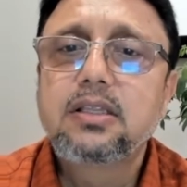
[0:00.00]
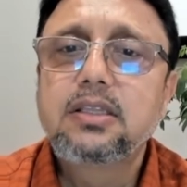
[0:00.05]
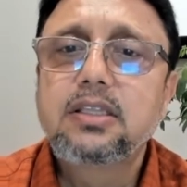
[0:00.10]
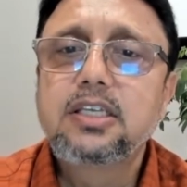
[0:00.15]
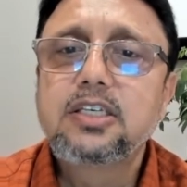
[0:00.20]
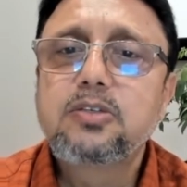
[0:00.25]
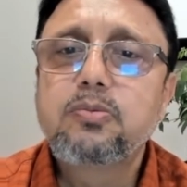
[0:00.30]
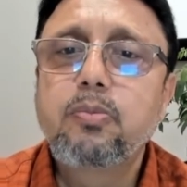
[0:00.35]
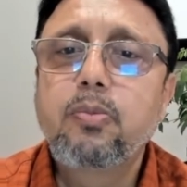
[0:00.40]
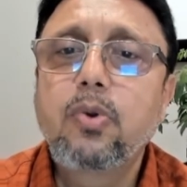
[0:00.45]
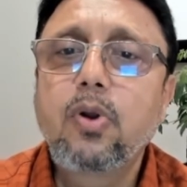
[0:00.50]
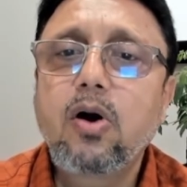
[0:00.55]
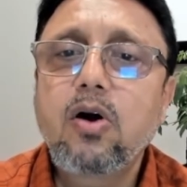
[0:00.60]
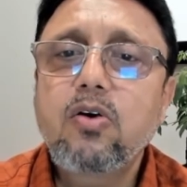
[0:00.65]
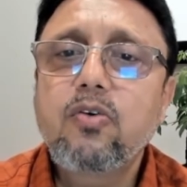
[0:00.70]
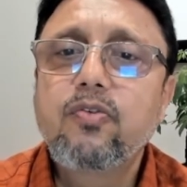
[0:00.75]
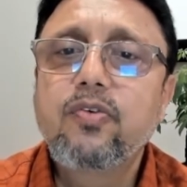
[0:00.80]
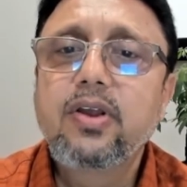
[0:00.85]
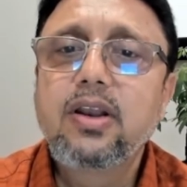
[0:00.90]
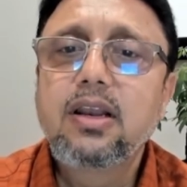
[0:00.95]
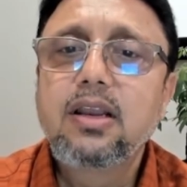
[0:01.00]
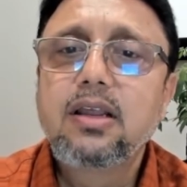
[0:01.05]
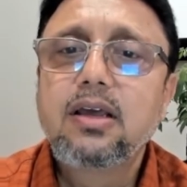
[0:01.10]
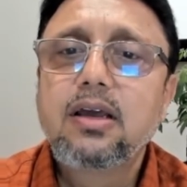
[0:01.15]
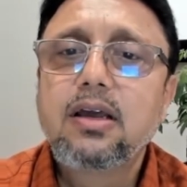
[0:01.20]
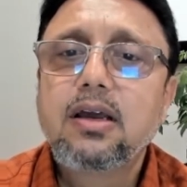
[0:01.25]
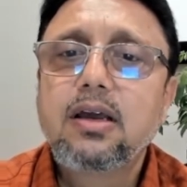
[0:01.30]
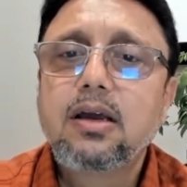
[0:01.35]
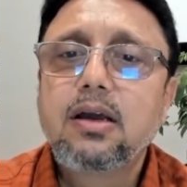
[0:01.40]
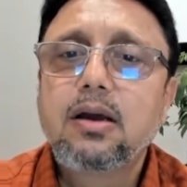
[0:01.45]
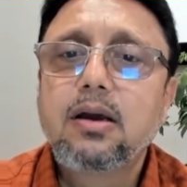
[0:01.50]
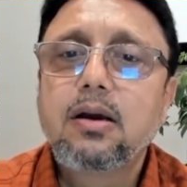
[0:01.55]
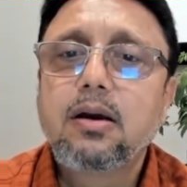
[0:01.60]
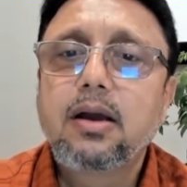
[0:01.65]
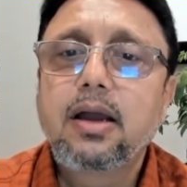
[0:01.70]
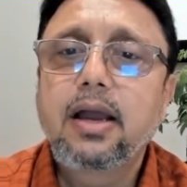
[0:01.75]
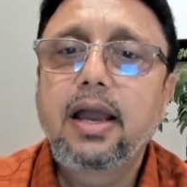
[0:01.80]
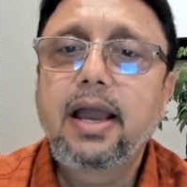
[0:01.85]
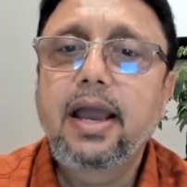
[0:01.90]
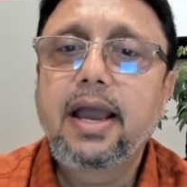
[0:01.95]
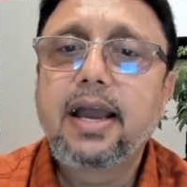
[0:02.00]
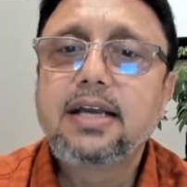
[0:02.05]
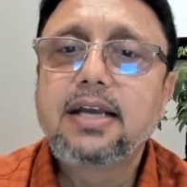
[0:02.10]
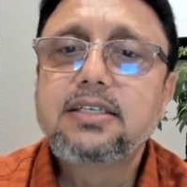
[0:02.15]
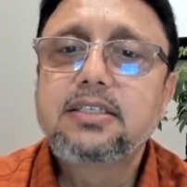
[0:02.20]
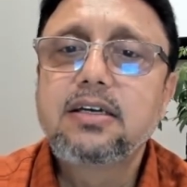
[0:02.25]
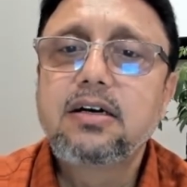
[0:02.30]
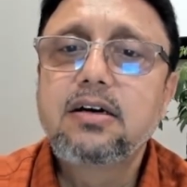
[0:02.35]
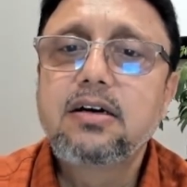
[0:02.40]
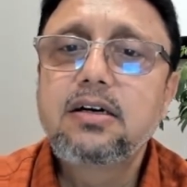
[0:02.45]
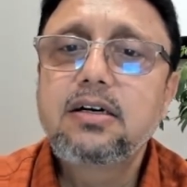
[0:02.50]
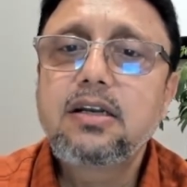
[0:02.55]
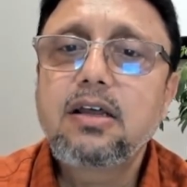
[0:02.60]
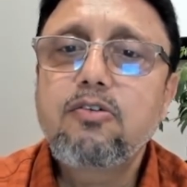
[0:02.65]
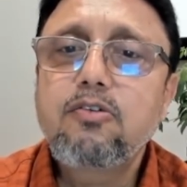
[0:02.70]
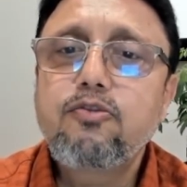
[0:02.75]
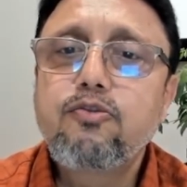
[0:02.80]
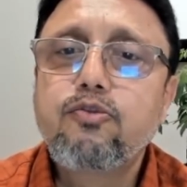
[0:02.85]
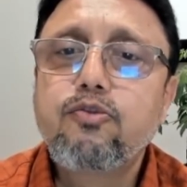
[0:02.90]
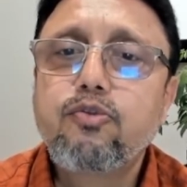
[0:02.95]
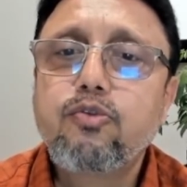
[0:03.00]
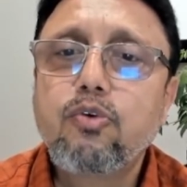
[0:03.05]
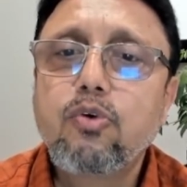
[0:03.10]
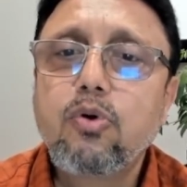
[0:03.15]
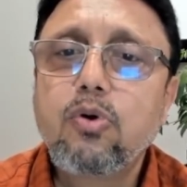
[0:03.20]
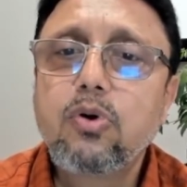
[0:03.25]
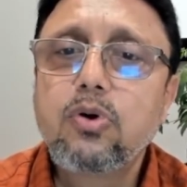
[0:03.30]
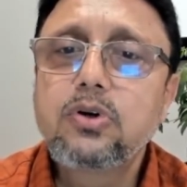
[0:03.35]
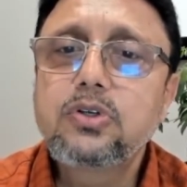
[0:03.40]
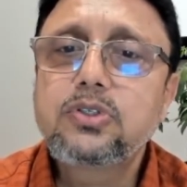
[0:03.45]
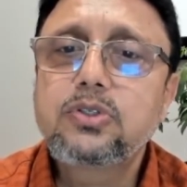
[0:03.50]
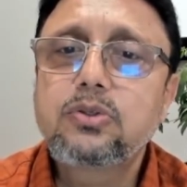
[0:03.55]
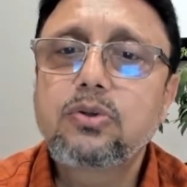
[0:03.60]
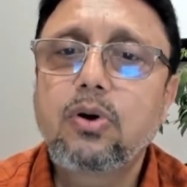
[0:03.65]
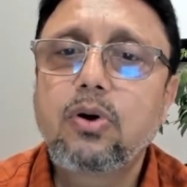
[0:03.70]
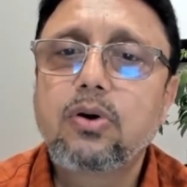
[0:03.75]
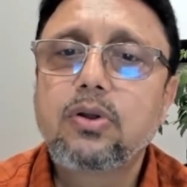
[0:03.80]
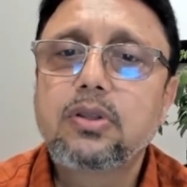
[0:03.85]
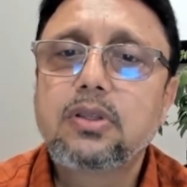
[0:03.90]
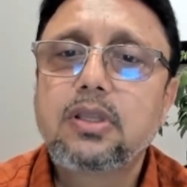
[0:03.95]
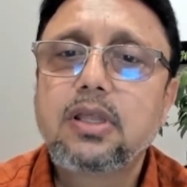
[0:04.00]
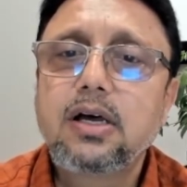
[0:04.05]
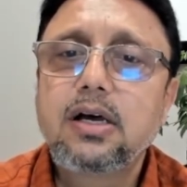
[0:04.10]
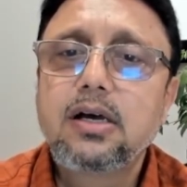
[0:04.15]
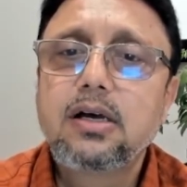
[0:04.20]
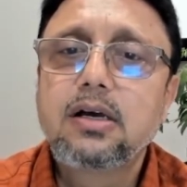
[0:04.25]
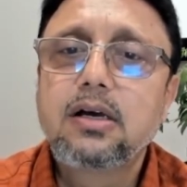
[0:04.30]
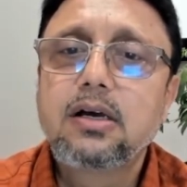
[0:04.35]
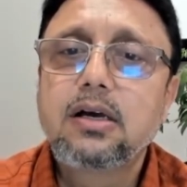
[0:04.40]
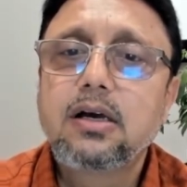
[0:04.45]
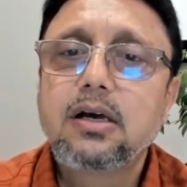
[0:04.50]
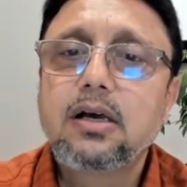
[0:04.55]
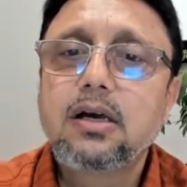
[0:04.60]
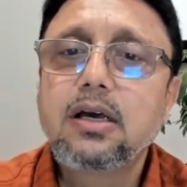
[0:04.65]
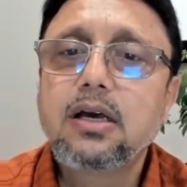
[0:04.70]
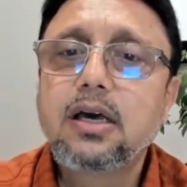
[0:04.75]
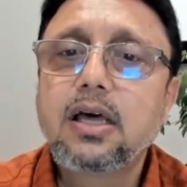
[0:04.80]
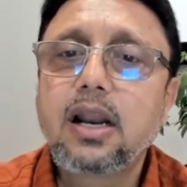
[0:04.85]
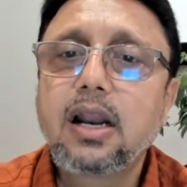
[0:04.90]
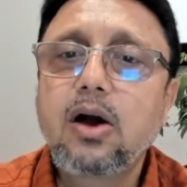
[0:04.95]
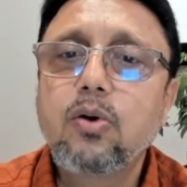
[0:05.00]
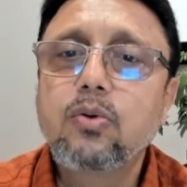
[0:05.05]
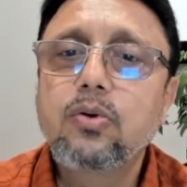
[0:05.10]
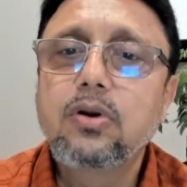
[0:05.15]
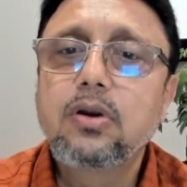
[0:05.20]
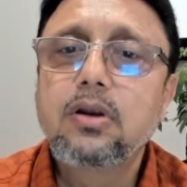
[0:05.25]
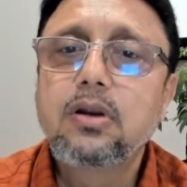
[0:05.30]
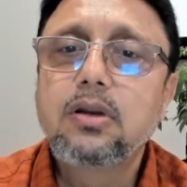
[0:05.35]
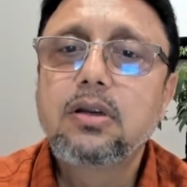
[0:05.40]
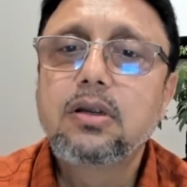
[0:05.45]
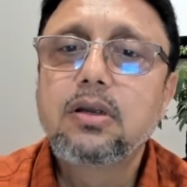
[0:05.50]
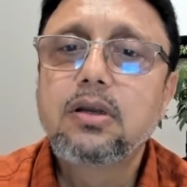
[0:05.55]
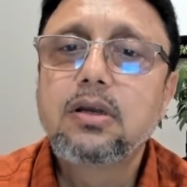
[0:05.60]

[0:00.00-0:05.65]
This block will exert a force on the ground